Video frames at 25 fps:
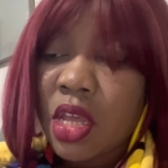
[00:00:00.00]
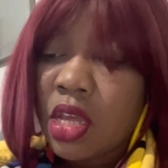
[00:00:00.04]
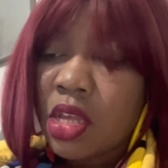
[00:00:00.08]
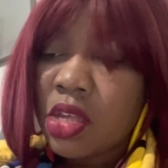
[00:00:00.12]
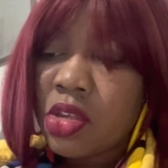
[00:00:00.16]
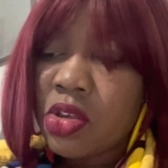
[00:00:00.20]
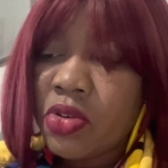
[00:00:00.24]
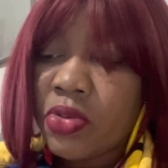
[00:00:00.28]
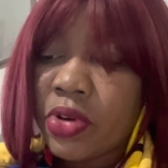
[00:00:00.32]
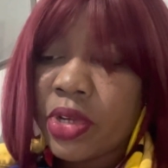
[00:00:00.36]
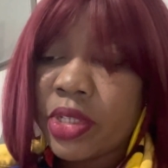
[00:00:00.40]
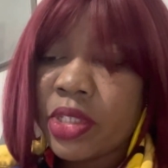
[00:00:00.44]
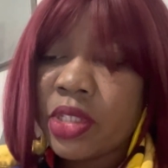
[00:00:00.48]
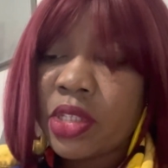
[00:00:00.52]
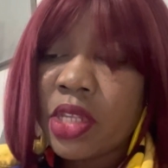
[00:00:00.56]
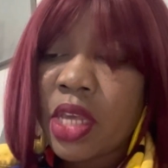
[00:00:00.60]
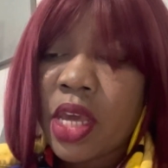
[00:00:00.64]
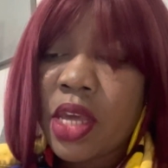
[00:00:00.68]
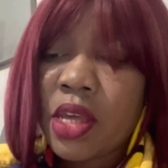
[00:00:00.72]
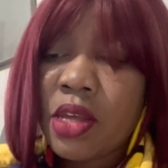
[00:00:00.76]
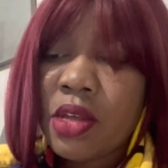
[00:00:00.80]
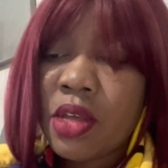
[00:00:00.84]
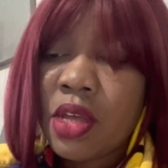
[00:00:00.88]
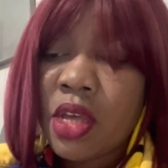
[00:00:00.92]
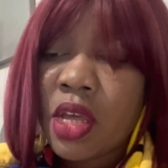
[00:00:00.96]

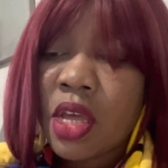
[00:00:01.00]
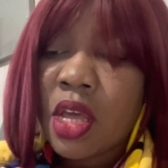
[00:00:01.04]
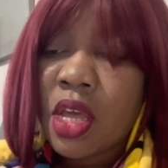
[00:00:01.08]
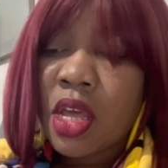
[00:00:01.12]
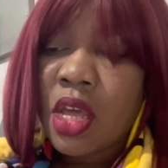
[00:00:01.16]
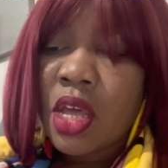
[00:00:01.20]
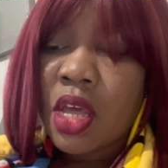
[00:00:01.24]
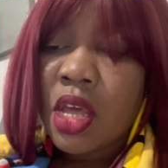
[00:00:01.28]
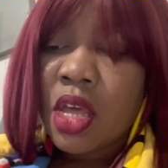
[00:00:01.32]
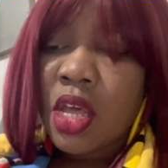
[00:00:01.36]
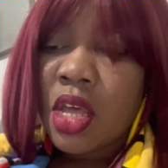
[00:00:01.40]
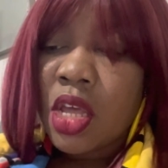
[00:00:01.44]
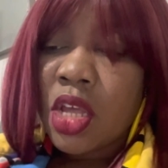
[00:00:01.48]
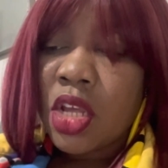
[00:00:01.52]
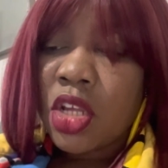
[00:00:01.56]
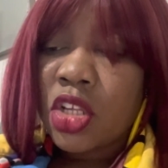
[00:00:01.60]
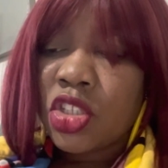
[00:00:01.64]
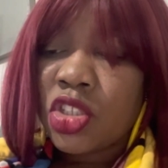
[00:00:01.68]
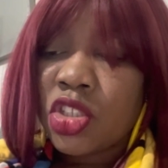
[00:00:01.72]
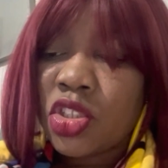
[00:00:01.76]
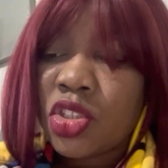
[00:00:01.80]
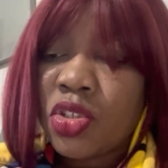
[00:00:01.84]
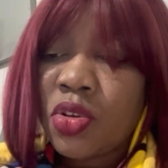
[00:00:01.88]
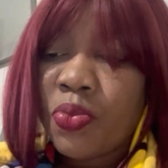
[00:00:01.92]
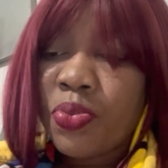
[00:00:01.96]
USA,
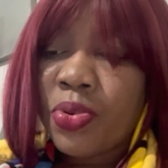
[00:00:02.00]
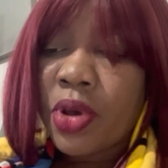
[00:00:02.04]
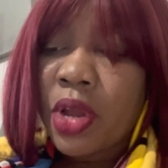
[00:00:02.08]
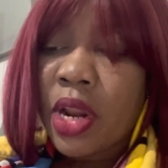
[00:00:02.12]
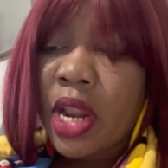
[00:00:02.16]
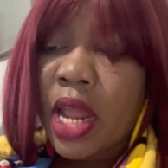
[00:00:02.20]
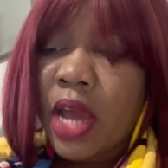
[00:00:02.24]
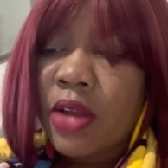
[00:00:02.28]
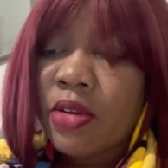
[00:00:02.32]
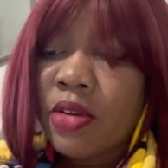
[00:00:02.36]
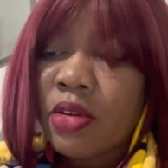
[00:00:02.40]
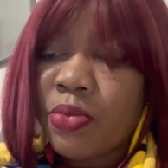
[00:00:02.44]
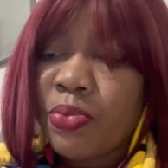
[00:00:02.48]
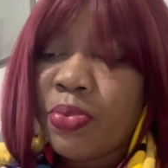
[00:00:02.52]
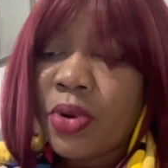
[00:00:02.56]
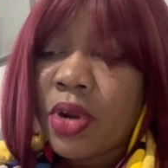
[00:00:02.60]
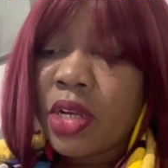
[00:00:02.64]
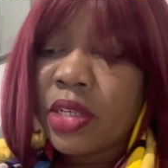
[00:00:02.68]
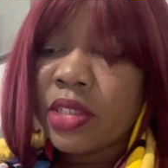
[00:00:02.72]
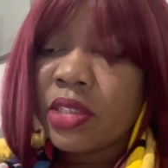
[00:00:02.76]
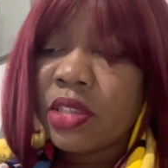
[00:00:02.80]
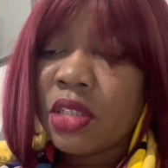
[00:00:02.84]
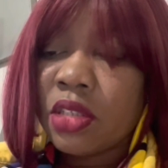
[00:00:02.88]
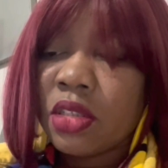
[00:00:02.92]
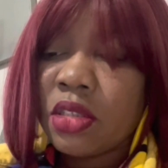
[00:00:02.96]
Super Lotto
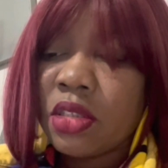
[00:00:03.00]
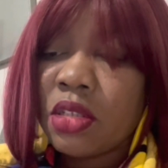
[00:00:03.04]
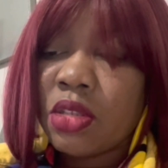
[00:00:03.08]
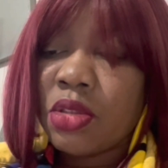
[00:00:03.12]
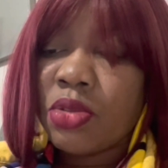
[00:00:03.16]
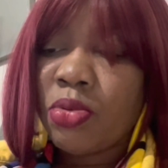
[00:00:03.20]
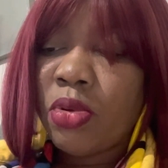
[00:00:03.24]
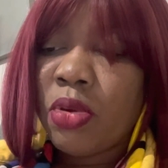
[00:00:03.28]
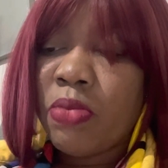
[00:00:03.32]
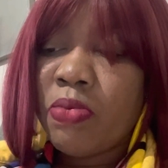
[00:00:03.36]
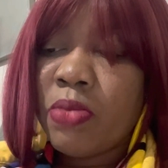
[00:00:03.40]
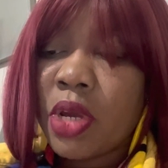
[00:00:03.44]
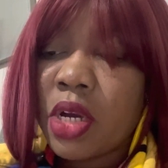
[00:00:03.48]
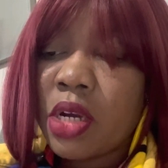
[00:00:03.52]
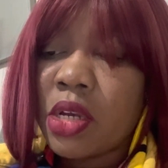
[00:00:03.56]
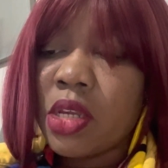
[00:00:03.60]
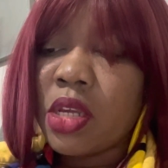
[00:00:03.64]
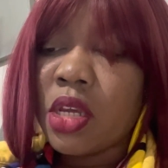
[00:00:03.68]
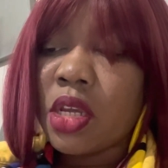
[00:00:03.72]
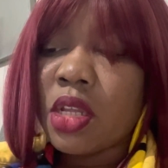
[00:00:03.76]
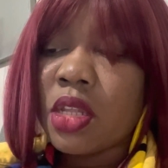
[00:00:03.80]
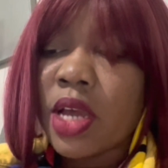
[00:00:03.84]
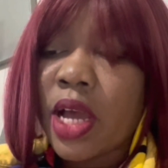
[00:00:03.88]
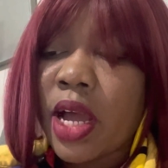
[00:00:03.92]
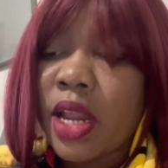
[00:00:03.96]
Plus 63
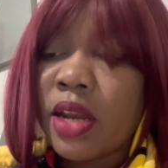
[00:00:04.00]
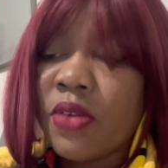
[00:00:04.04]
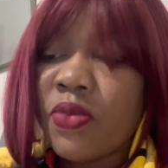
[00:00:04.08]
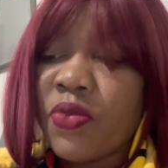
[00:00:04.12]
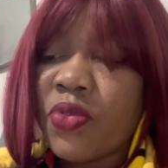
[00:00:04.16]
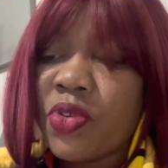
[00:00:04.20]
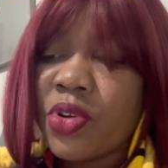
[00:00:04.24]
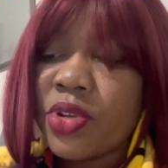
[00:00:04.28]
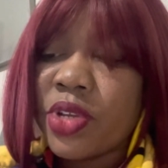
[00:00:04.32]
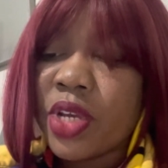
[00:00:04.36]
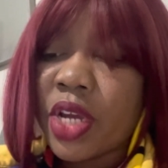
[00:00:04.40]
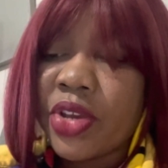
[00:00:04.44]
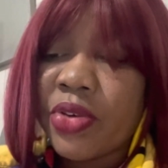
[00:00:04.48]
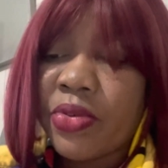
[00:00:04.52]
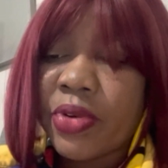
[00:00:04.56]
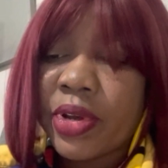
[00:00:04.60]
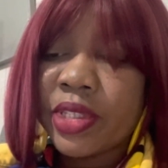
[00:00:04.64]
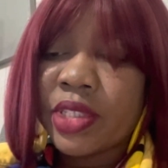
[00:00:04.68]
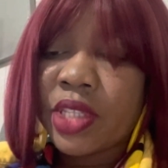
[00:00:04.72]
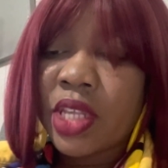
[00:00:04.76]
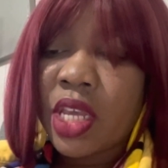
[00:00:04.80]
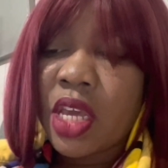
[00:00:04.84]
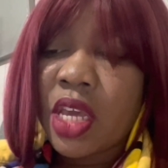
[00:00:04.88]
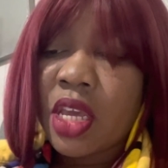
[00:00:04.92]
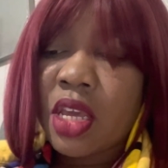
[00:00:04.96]
million, California,
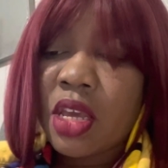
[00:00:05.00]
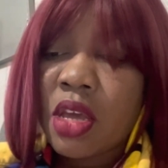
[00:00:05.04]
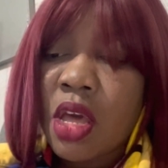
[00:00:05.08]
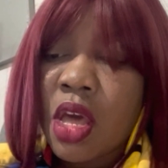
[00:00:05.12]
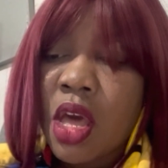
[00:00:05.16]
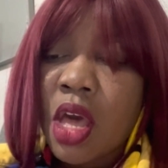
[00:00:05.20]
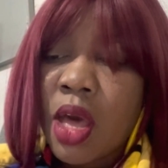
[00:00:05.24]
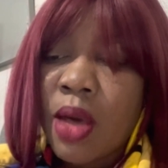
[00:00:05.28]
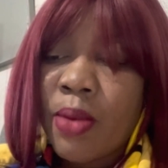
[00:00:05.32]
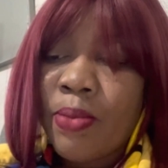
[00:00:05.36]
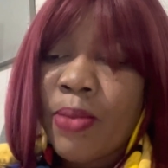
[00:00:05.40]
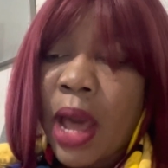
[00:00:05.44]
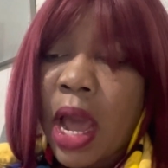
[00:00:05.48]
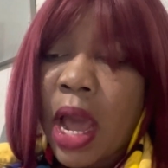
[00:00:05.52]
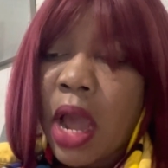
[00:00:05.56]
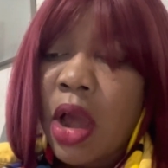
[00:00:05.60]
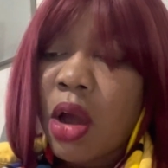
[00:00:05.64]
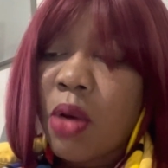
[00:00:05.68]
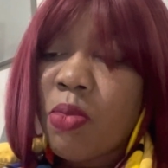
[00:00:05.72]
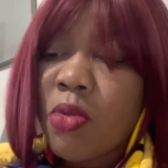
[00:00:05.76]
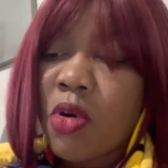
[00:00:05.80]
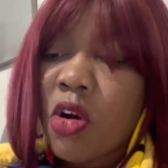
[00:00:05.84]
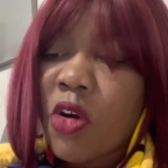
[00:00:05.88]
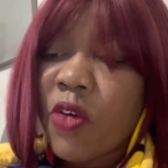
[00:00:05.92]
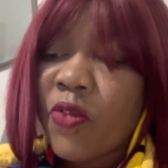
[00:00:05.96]
USA,
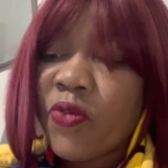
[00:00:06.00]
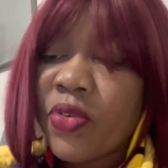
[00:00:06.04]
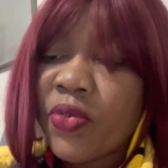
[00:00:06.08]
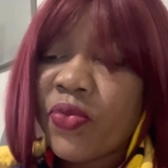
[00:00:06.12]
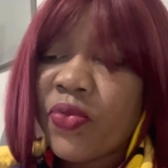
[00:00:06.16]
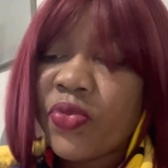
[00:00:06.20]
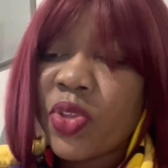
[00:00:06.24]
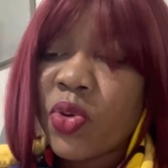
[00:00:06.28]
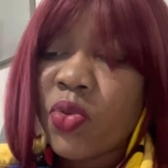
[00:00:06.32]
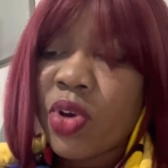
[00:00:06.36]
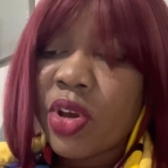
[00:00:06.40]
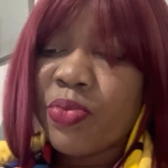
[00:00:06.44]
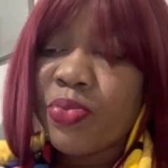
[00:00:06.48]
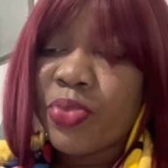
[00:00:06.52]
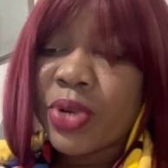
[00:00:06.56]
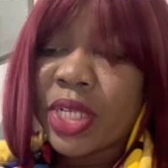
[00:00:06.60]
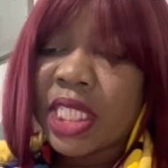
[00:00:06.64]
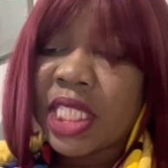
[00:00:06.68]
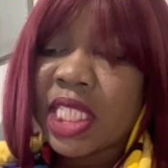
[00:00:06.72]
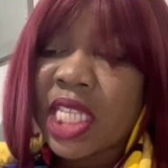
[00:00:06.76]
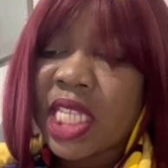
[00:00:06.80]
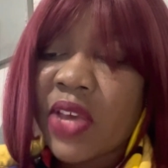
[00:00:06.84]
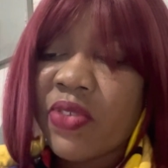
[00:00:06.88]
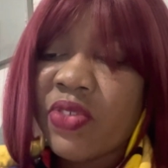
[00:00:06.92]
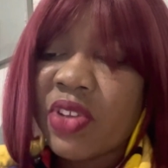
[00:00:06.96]
Powerball
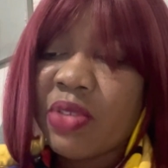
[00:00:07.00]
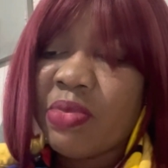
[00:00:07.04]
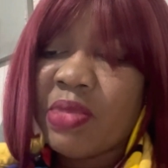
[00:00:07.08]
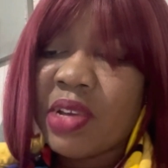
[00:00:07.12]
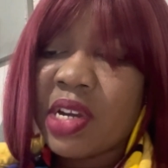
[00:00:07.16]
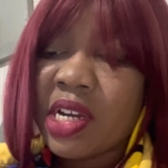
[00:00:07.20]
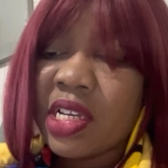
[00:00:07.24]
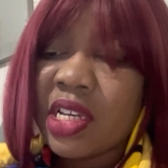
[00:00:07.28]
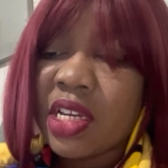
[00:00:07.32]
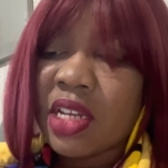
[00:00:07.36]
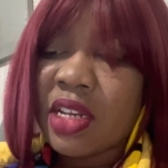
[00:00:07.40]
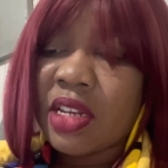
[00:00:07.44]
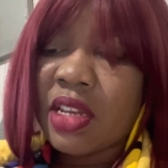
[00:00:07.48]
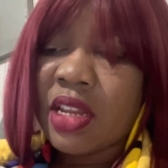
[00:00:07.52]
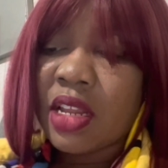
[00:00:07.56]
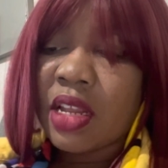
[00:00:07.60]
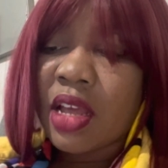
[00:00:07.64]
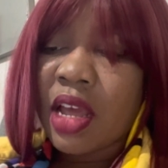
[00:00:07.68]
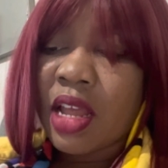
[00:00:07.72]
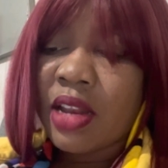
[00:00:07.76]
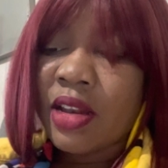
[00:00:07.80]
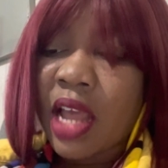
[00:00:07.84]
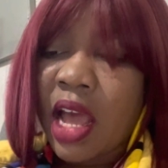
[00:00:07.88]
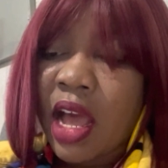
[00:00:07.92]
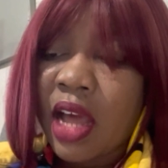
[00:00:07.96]
51.7 million
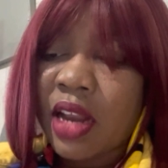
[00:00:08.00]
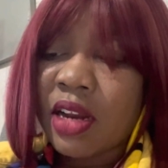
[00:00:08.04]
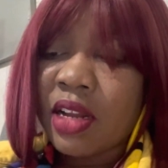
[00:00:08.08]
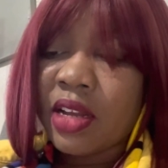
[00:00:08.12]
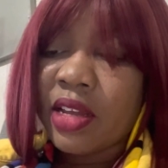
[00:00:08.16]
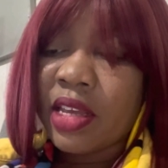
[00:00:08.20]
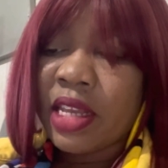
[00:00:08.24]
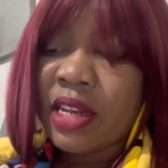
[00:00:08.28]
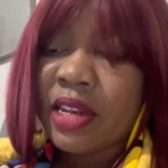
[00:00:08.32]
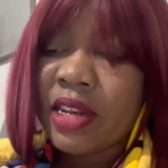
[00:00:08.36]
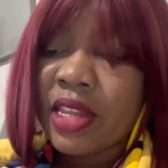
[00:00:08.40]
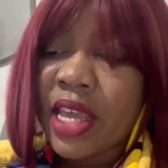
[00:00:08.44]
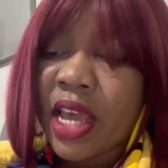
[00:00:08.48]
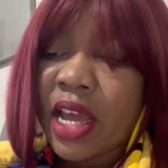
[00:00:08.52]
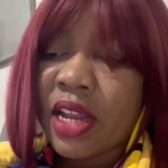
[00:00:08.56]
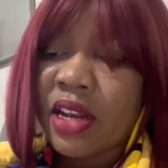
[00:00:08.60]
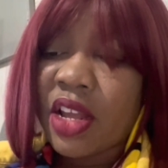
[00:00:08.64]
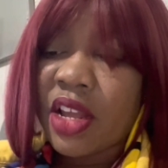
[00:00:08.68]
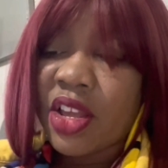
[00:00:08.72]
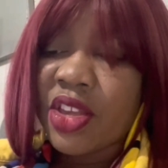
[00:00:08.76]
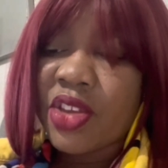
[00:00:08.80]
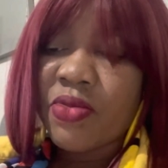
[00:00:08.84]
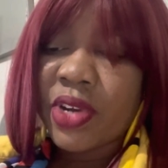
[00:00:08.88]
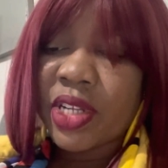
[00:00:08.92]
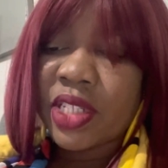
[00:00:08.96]
dollar,
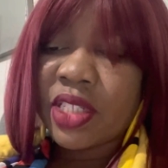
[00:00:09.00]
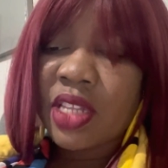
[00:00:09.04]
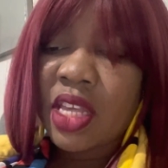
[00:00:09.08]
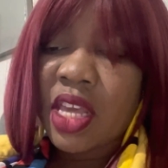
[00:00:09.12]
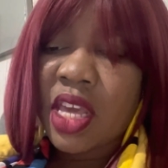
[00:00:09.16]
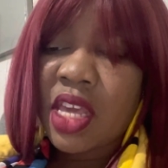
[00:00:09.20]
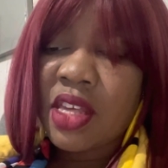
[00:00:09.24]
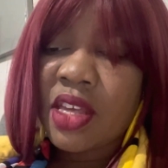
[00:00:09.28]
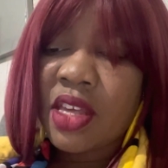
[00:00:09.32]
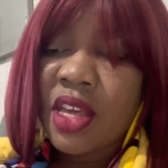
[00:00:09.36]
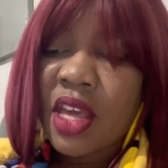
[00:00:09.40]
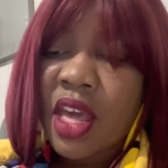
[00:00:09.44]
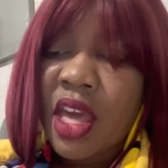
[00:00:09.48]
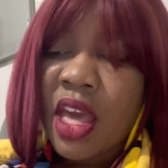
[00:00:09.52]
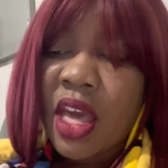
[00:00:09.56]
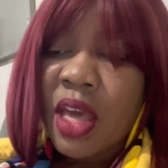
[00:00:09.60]
Indiana, USA,